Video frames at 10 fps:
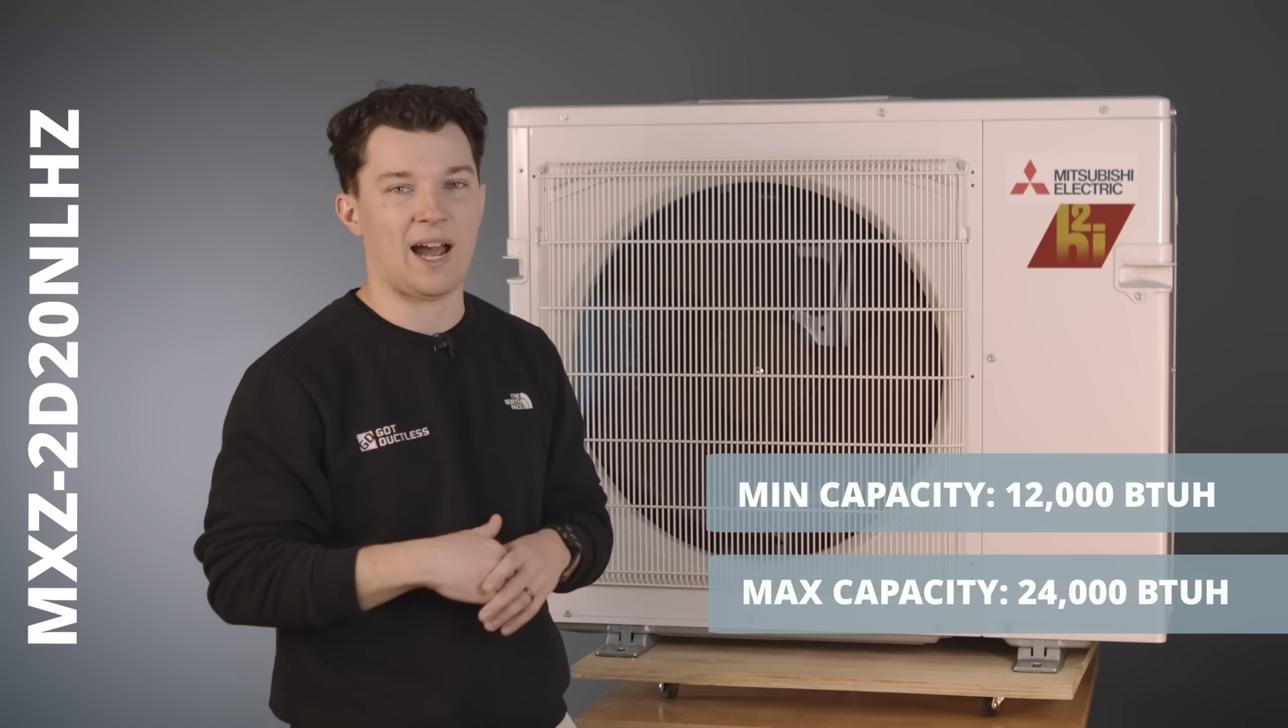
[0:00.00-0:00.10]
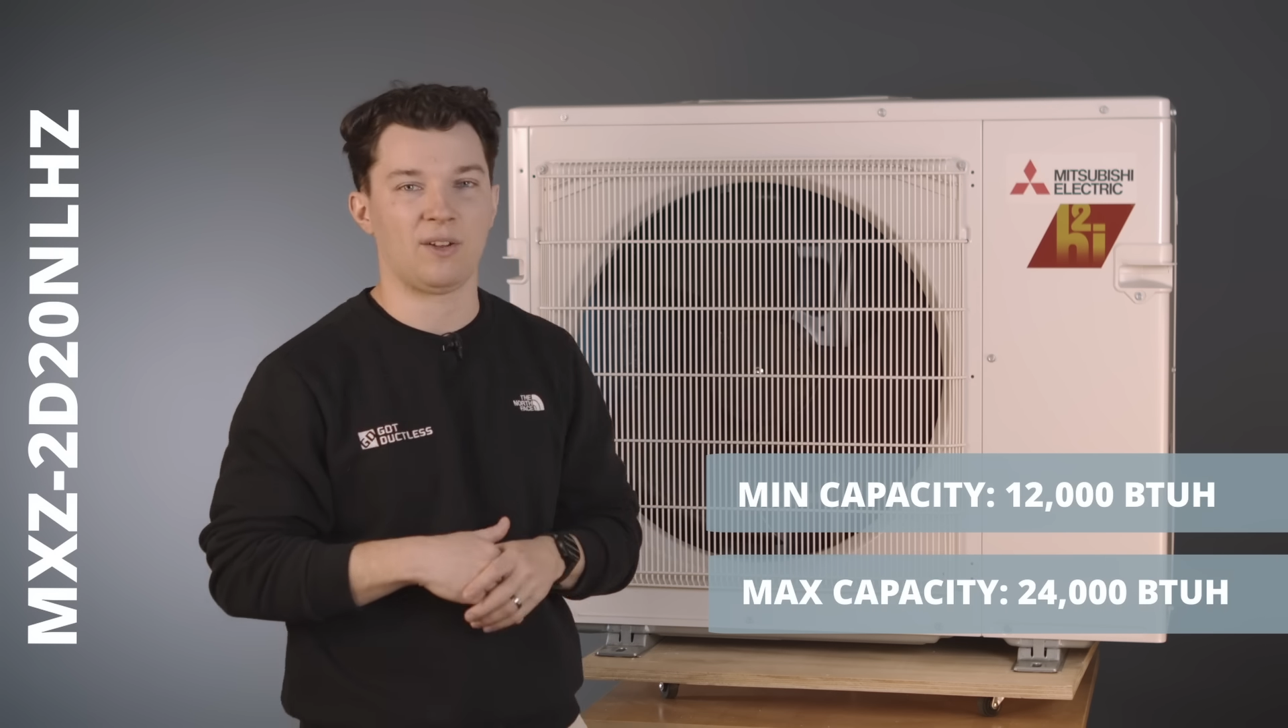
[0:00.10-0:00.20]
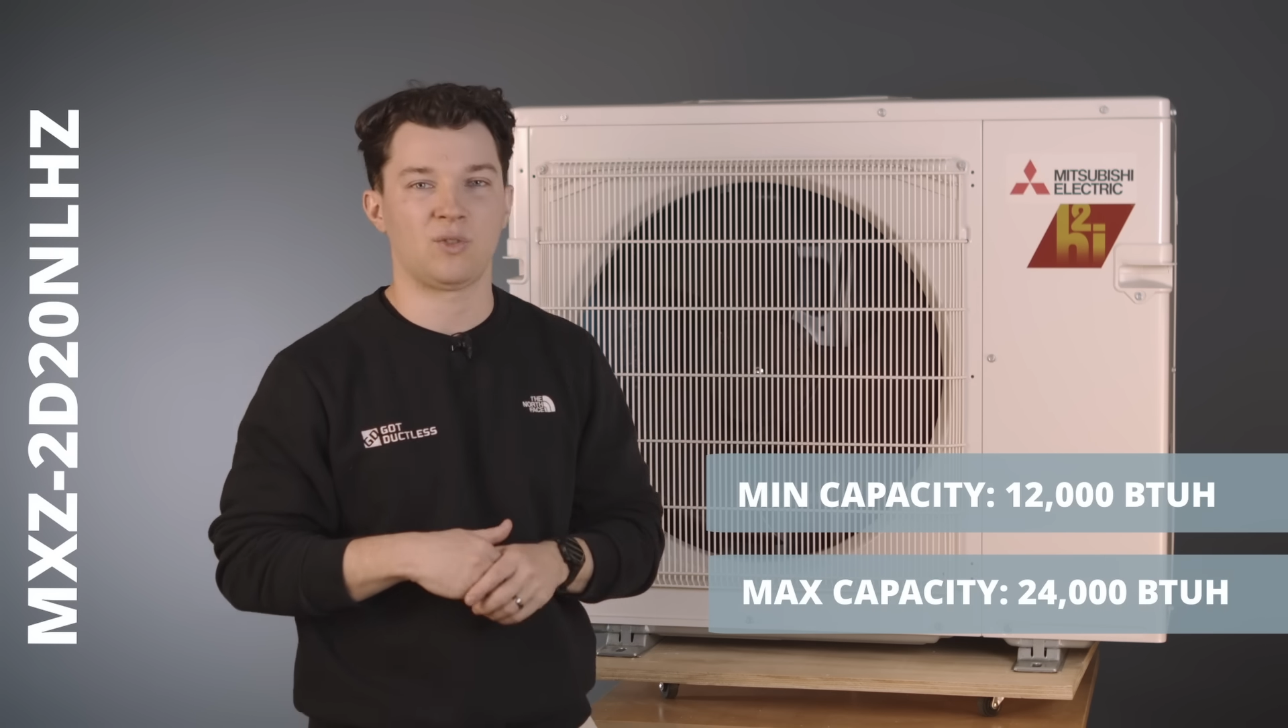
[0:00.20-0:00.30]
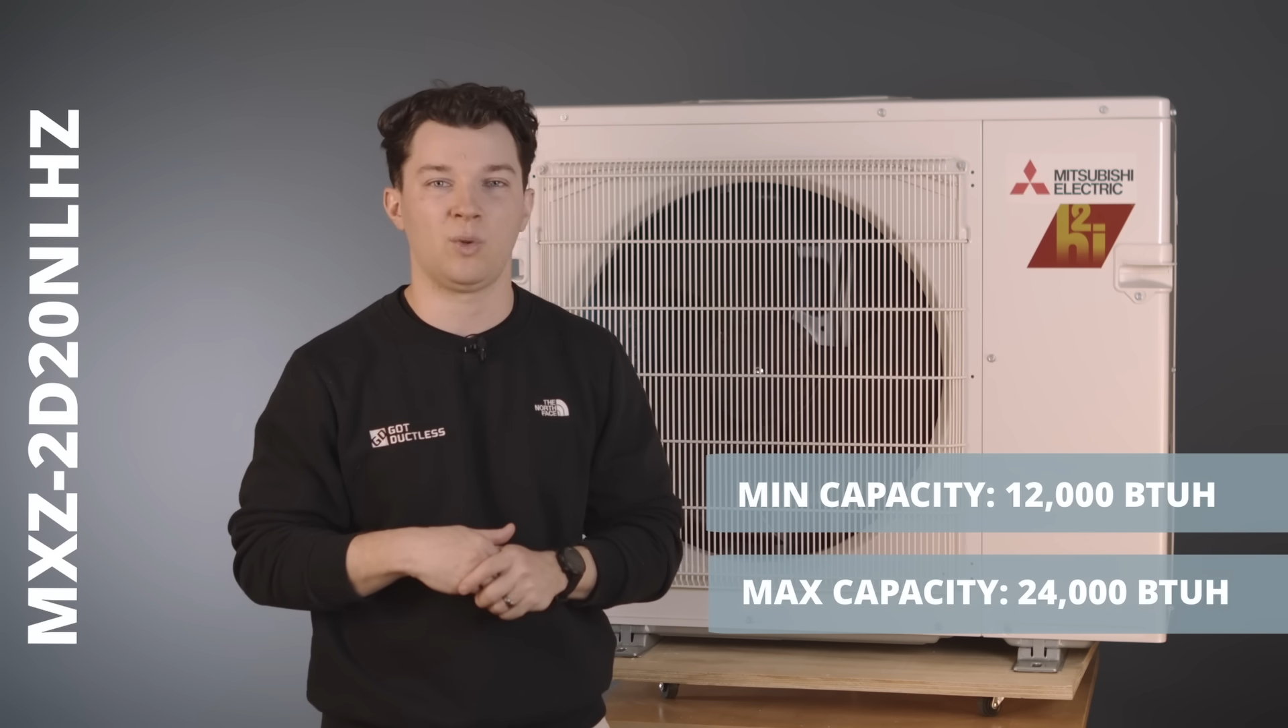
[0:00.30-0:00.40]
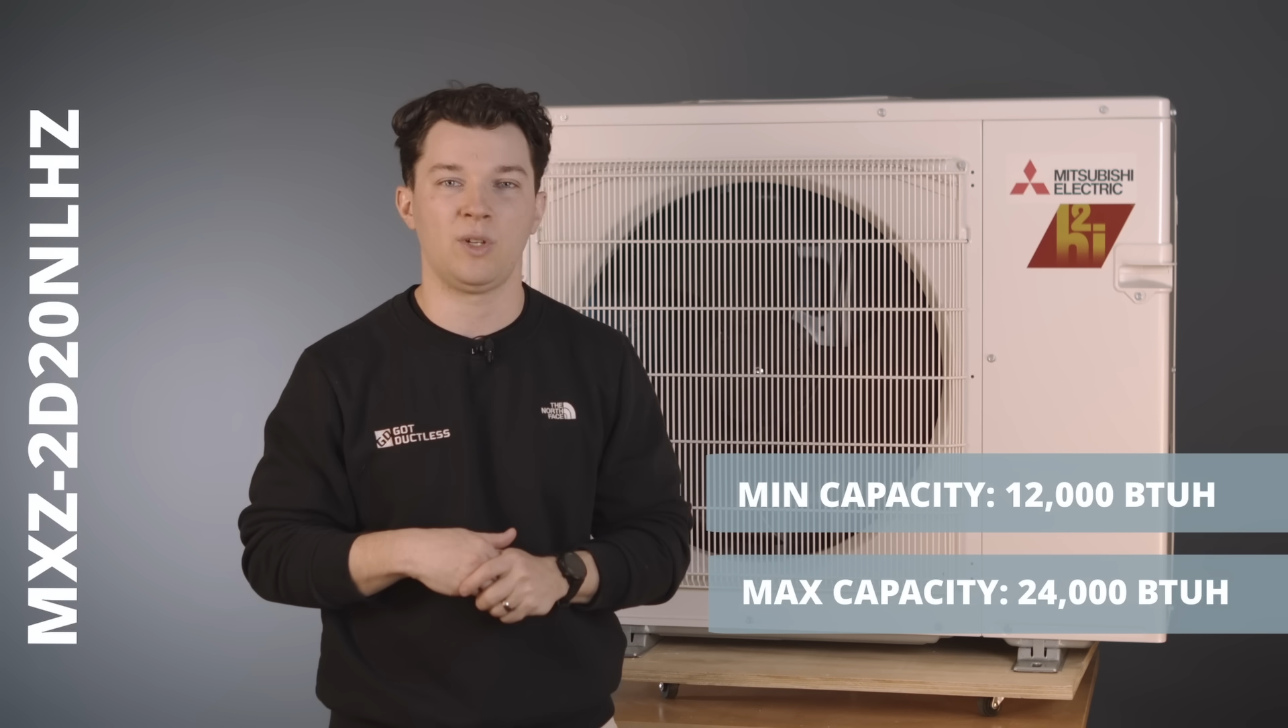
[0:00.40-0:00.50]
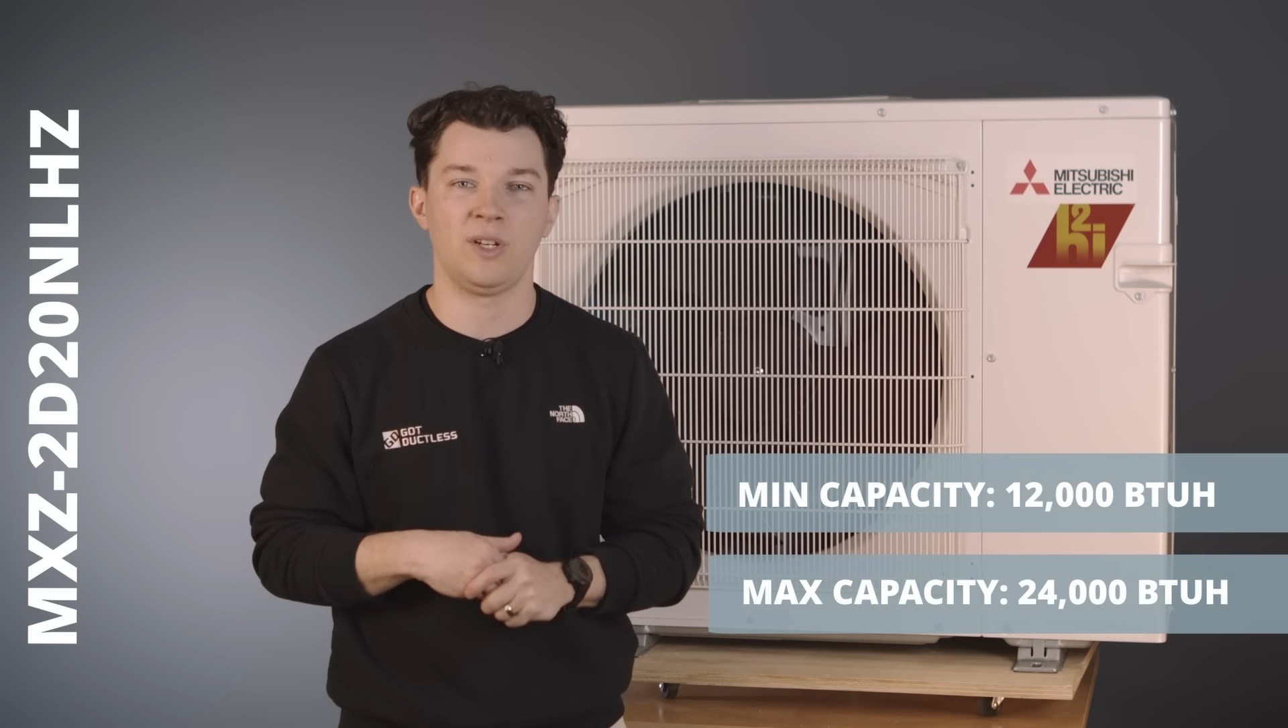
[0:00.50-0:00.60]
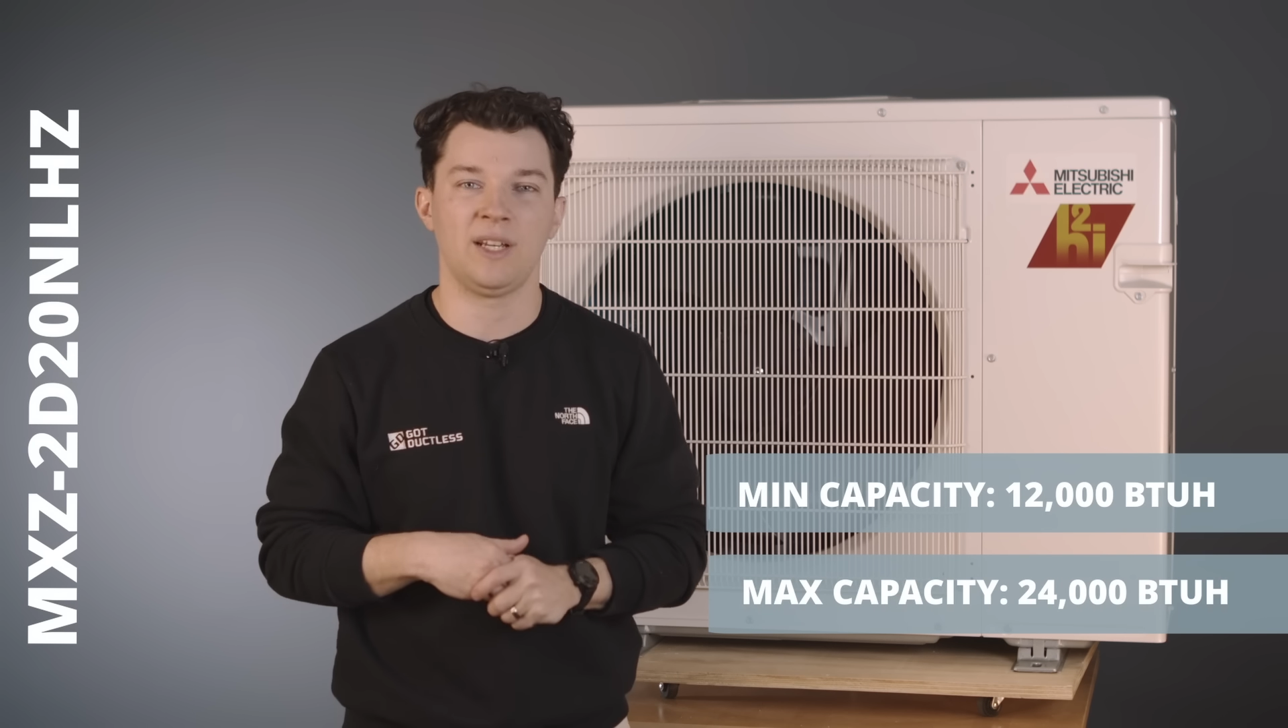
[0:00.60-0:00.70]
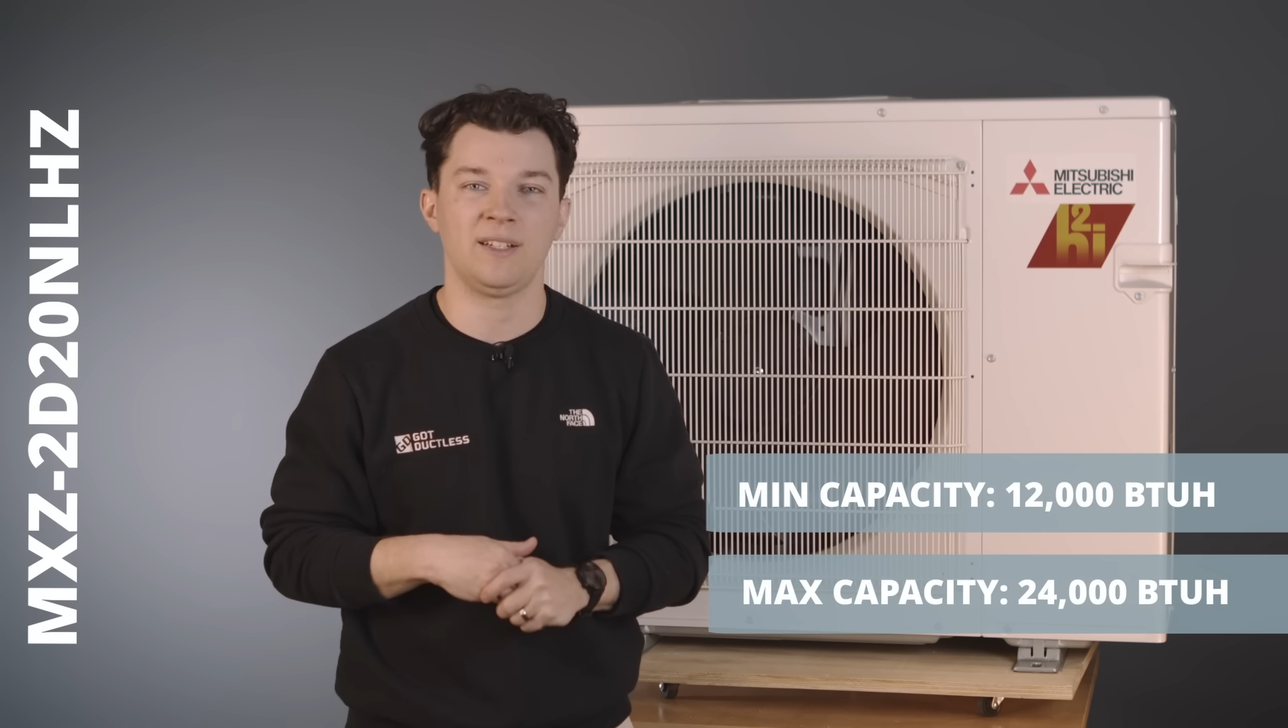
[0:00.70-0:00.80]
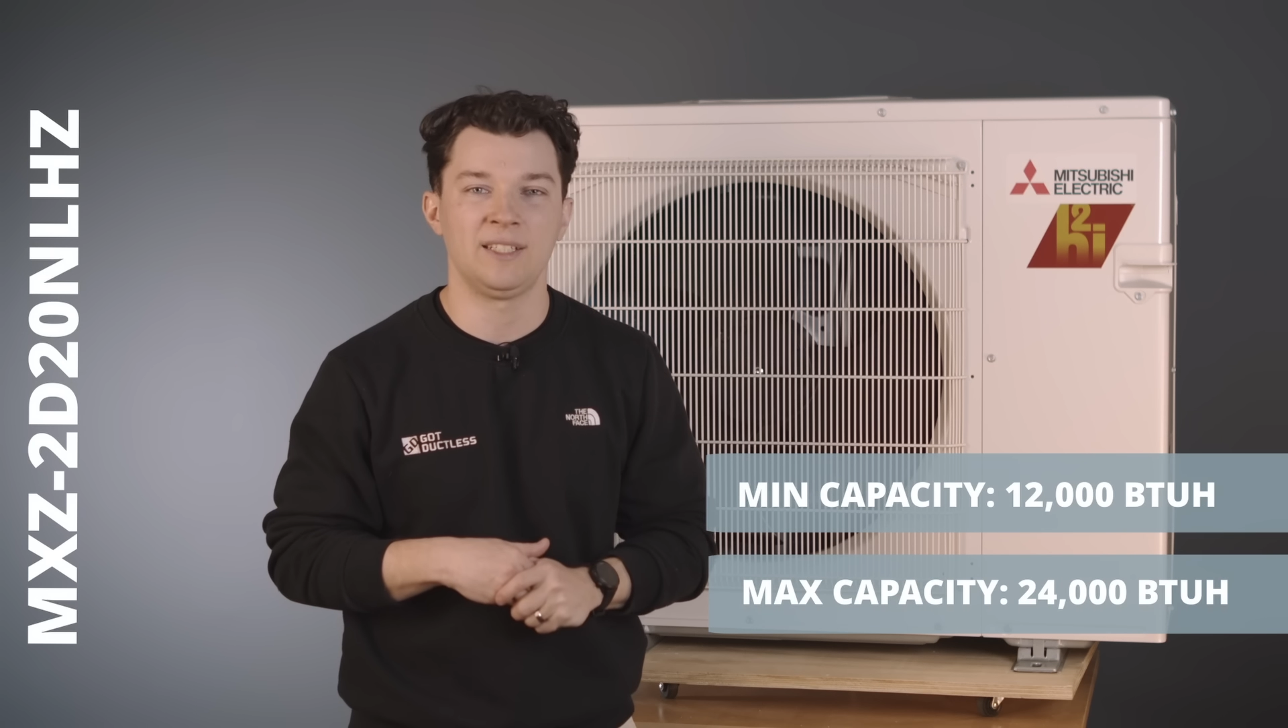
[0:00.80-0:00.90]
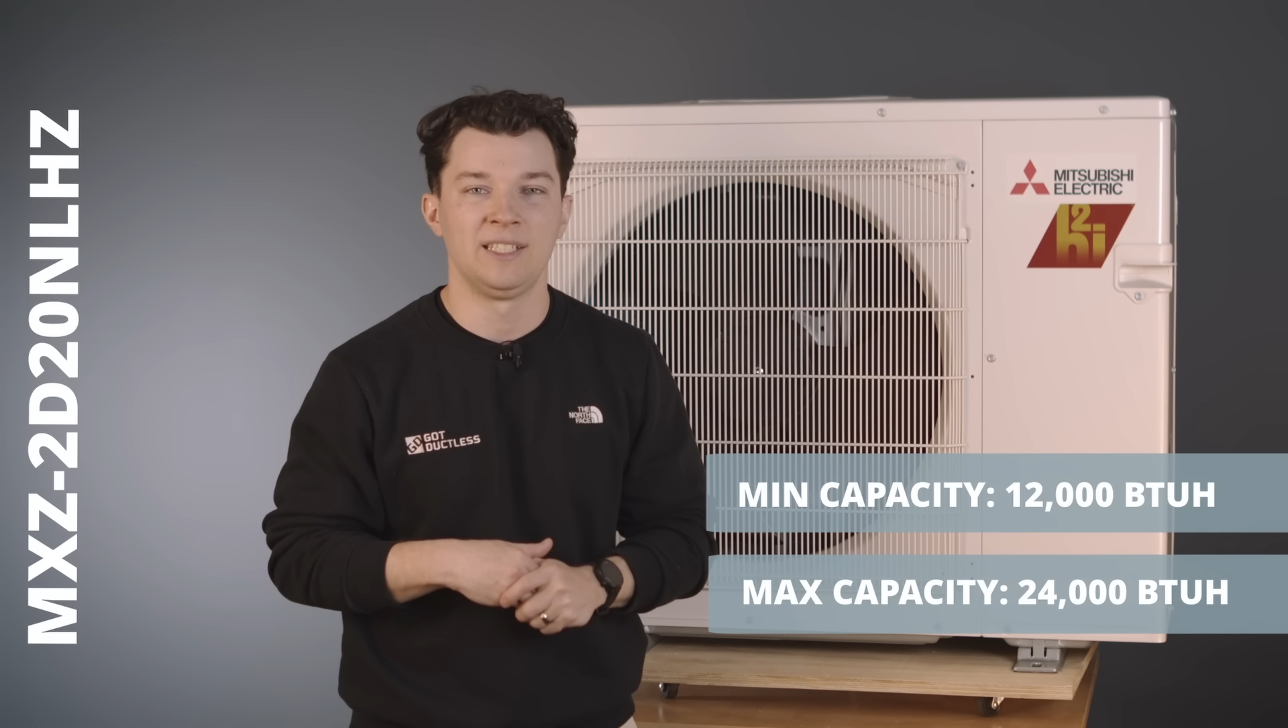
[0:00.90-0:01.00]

outdoor unit.